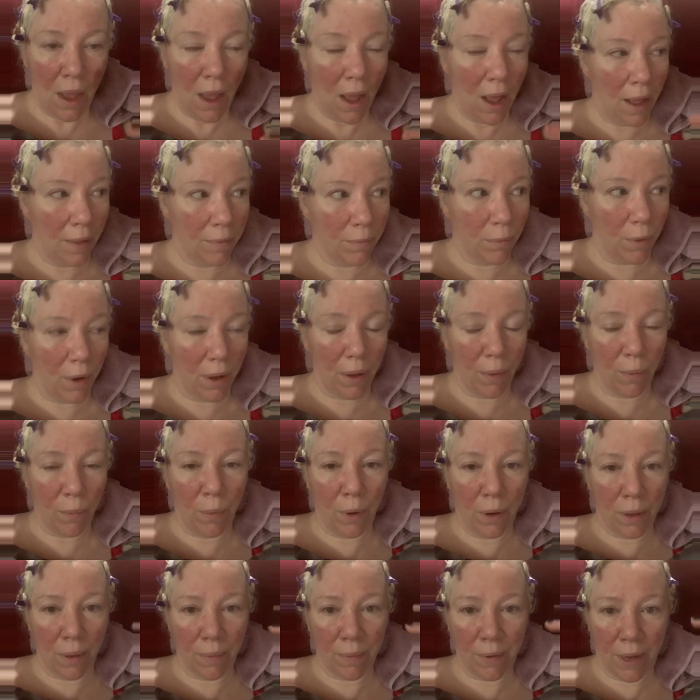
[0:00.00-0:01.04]
And
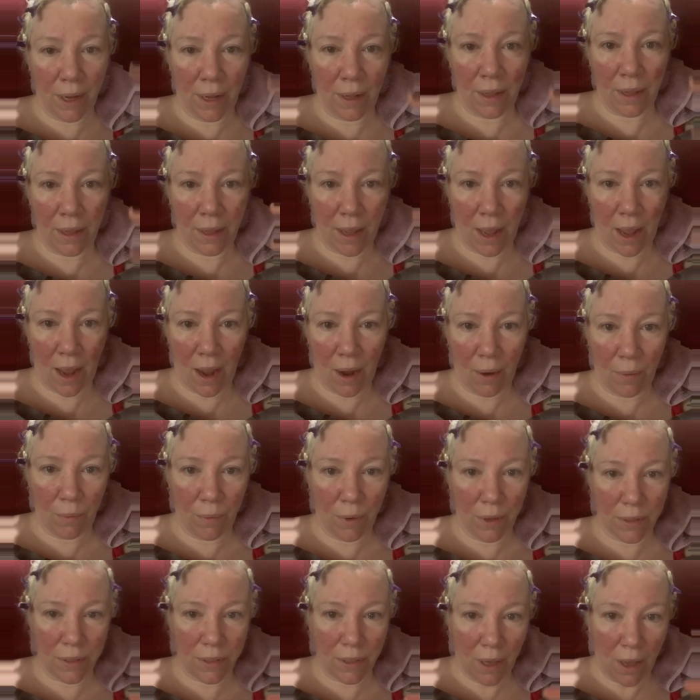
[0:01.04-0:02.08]
what I'm getting at
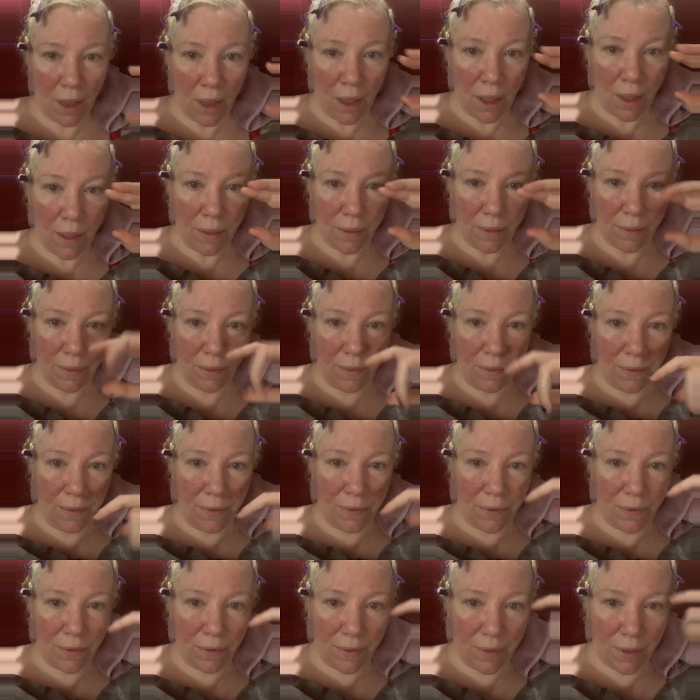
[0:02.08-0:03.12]
was
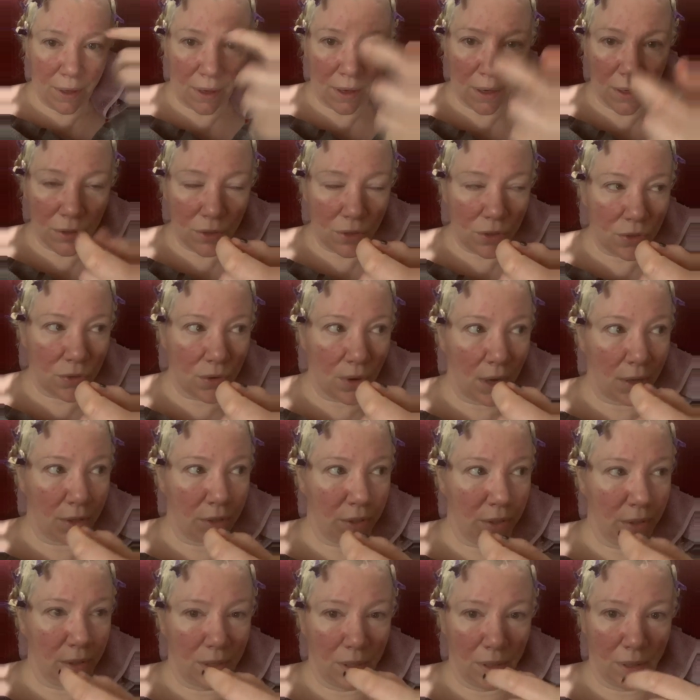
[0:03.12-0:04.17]
the
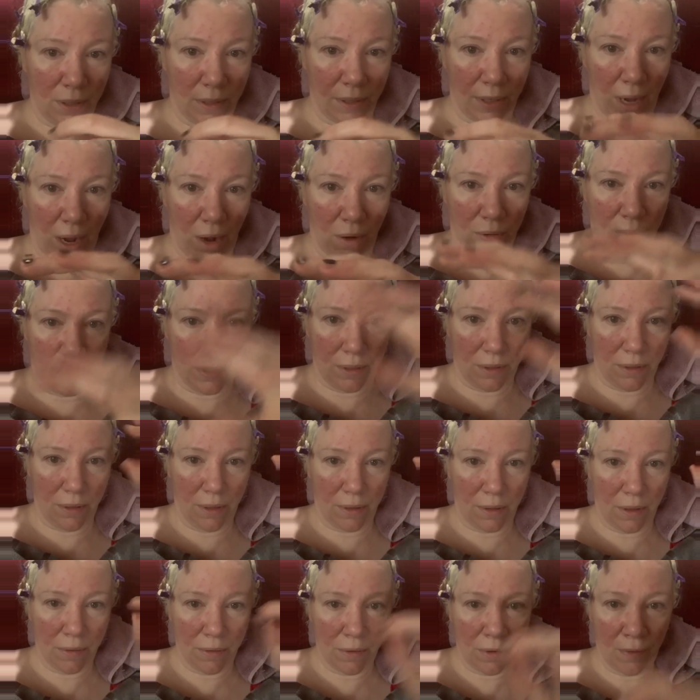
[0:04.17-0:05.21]
construction to this house,
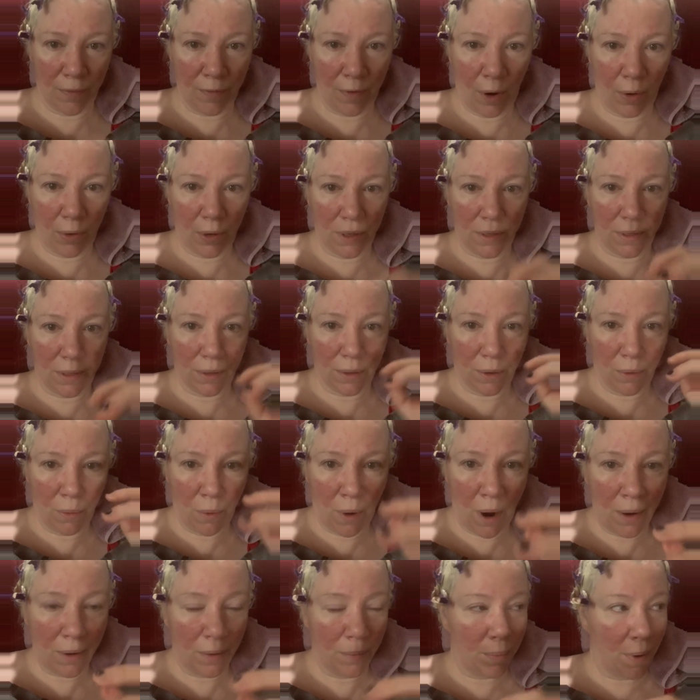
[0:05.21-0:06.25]
that they're devoted to the
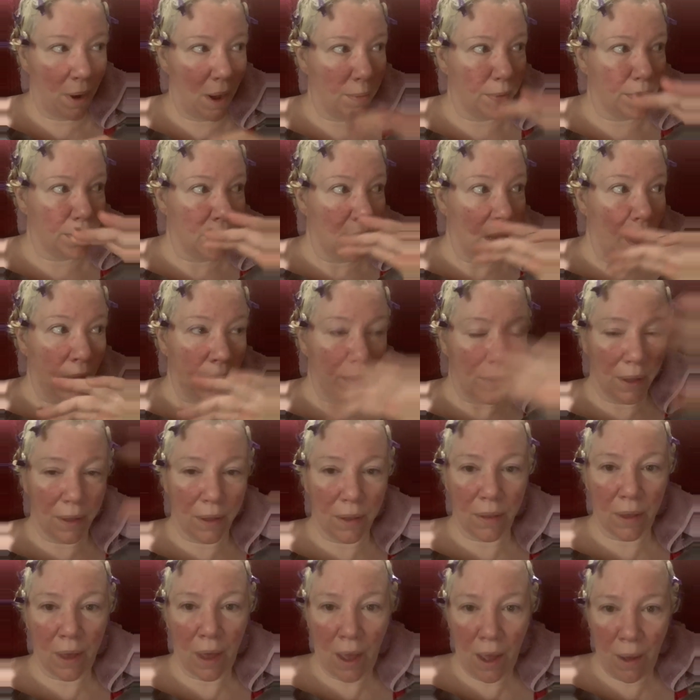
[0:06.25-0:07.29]
water pipes, the
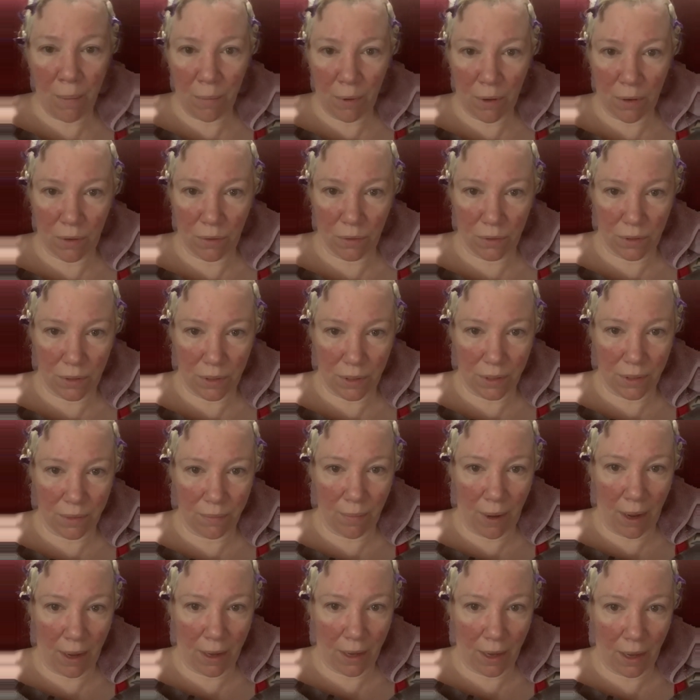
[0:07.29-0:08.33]
chemicals she's
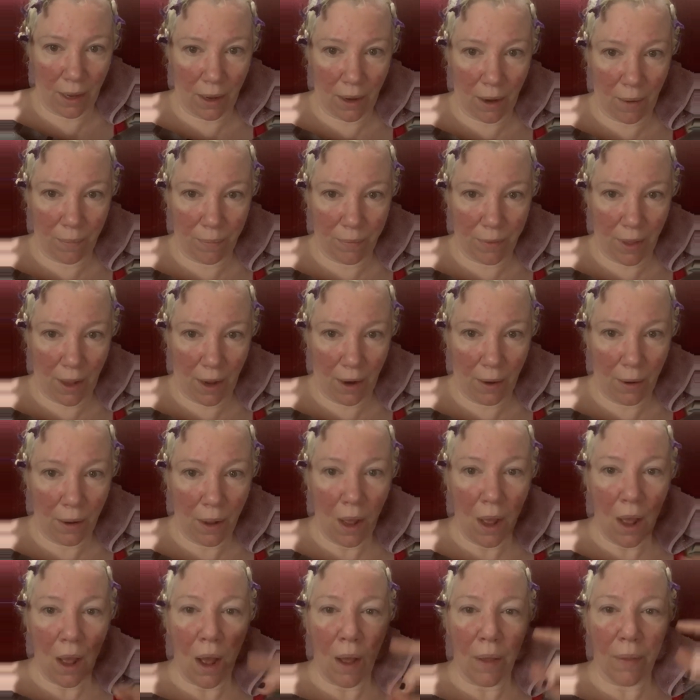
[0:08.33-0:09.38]
making up there.
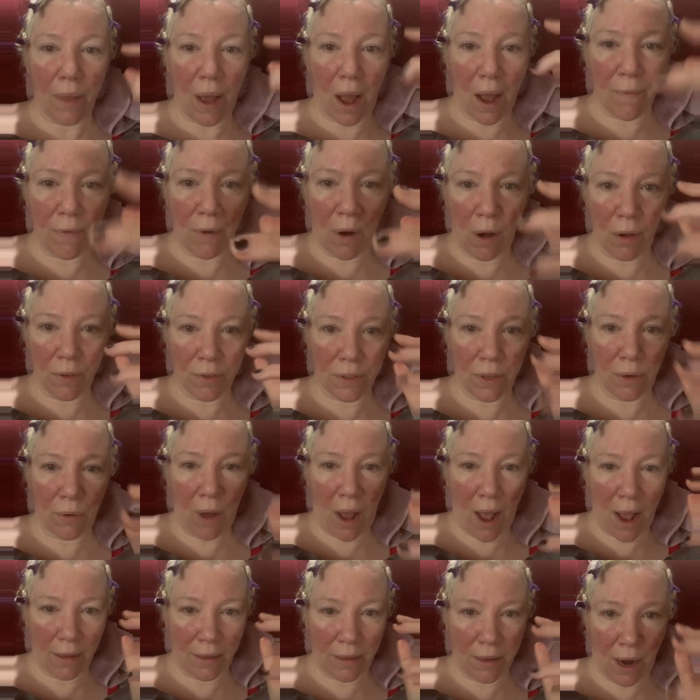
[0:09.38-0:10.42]
I've also
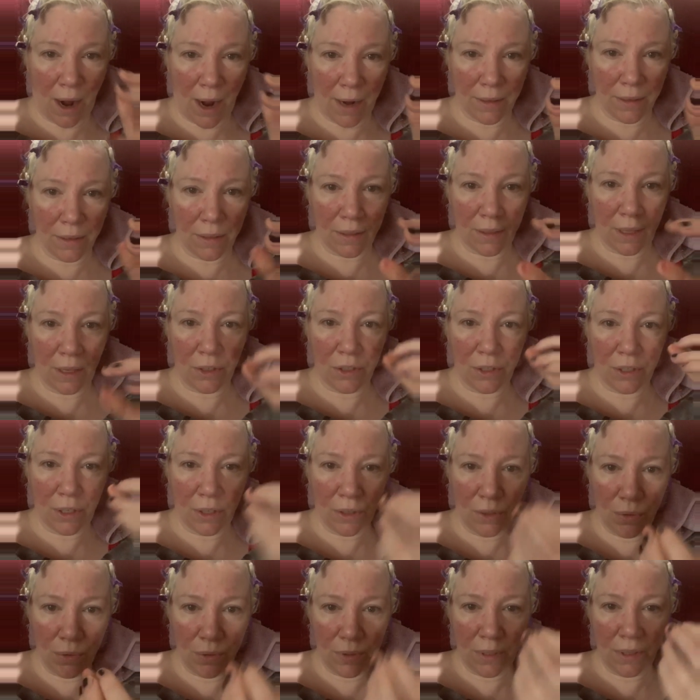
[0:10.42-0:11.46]
had guidance that she
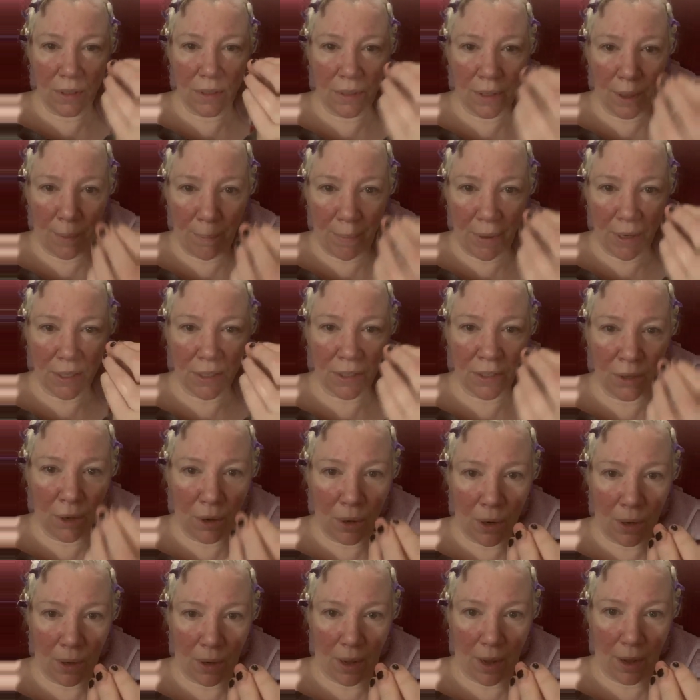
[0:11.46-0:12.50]
uses the
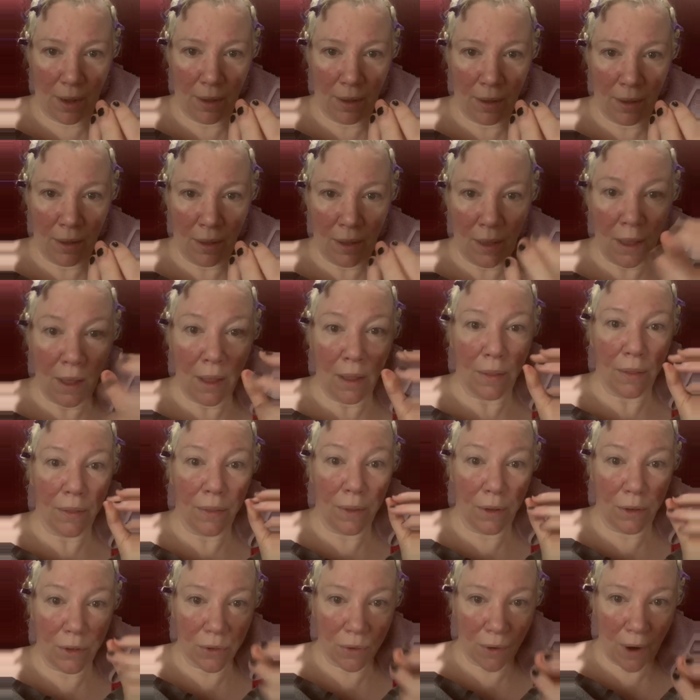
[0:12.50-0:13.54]
basura,
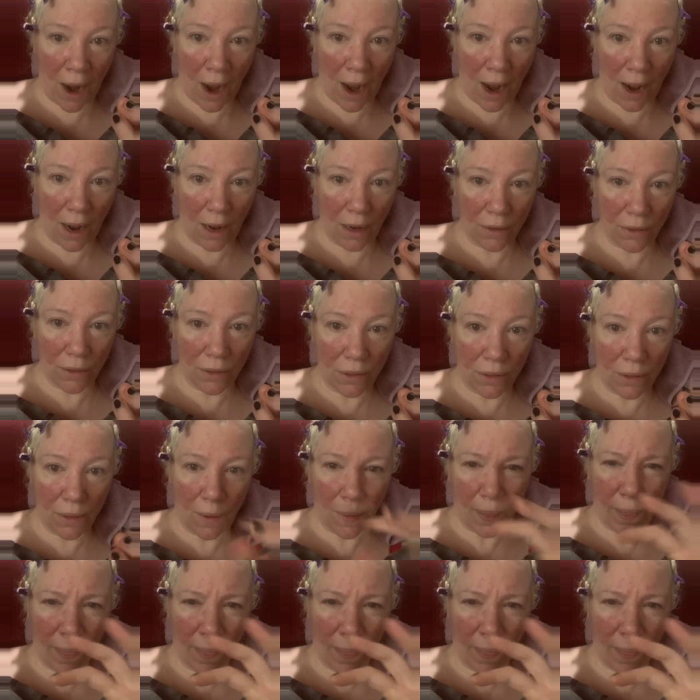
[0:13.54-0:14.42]
the trash,